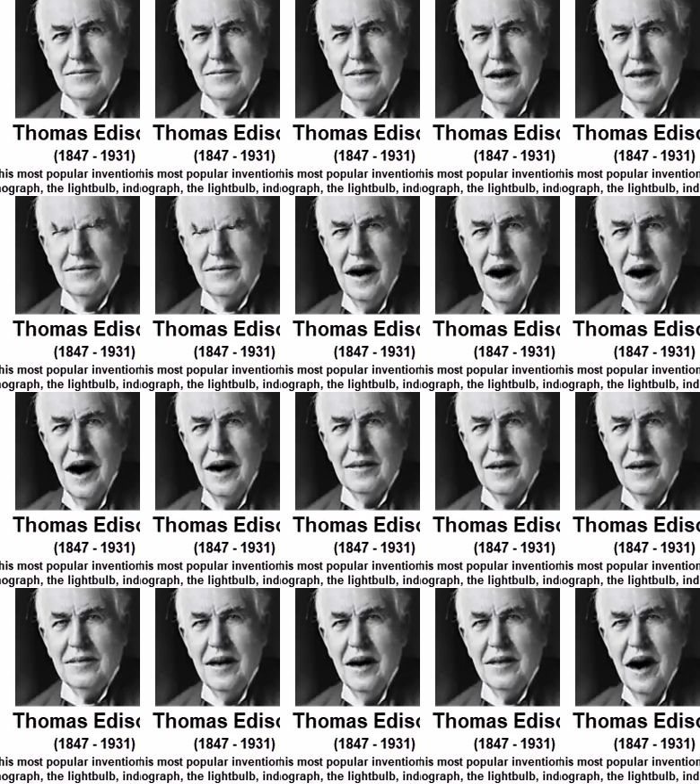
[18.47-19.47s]
A graph
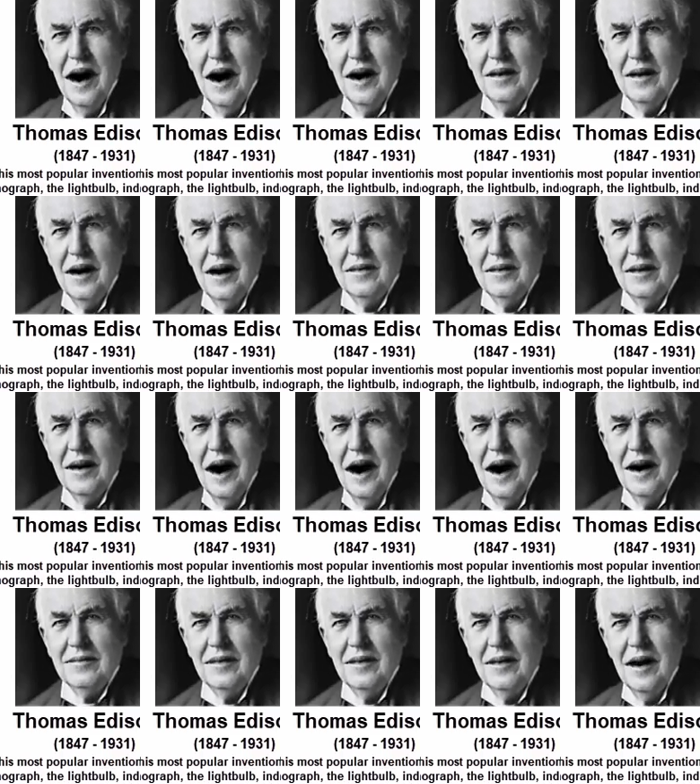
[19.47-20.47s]
of a natural
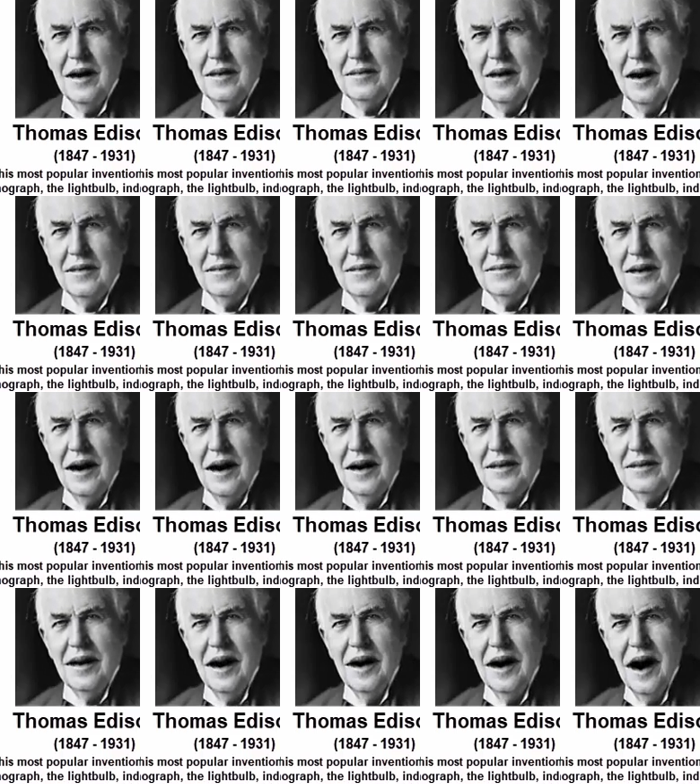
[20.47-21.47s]
monopoly looks
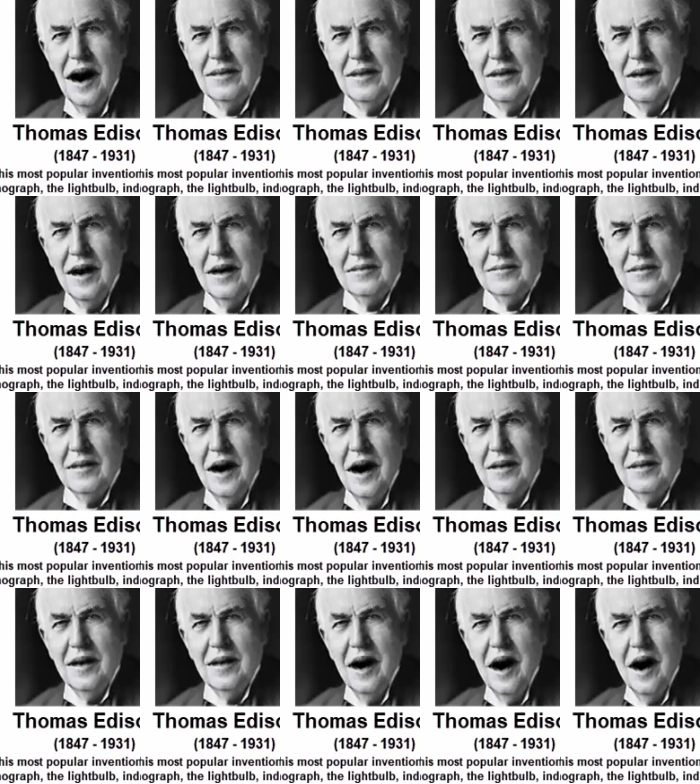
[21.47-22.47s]
very similar to a
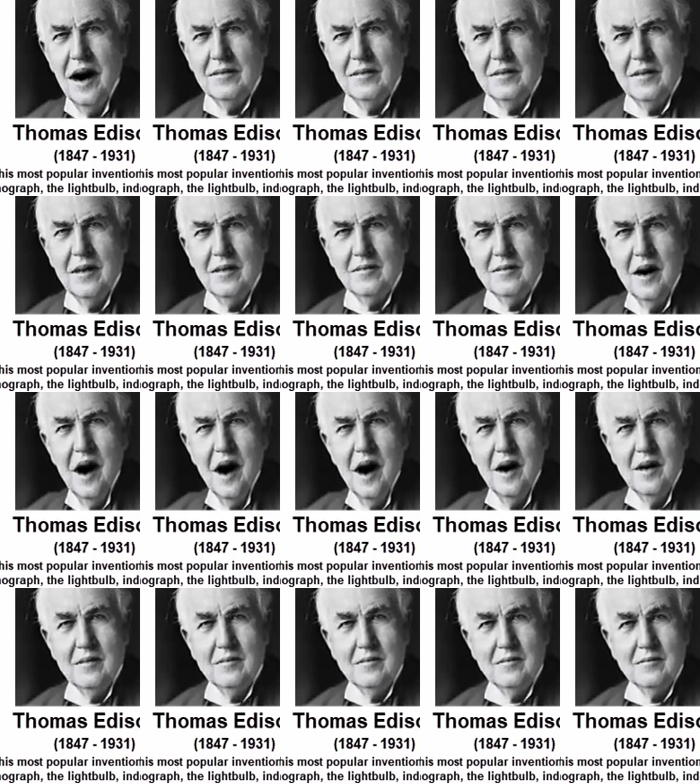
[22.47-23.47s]
monopoly
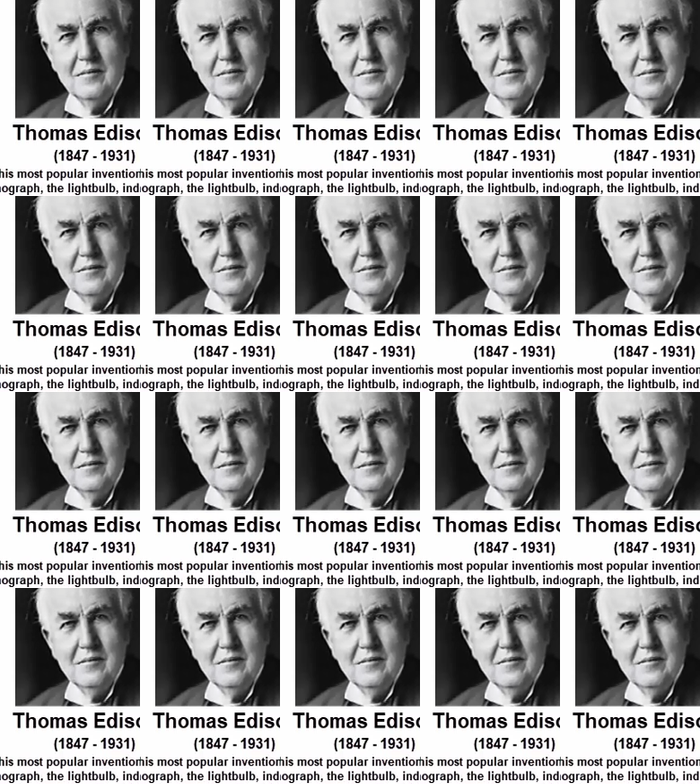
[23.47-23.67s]
graph,